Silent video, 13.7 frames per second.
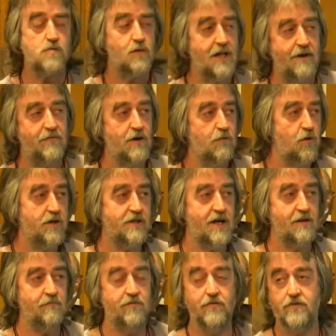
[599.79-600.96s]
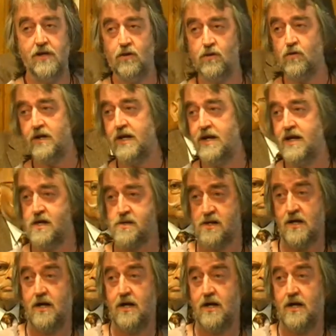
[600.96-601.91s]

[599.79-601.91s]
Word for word: we'll have that worked out in fifteen or twenty years.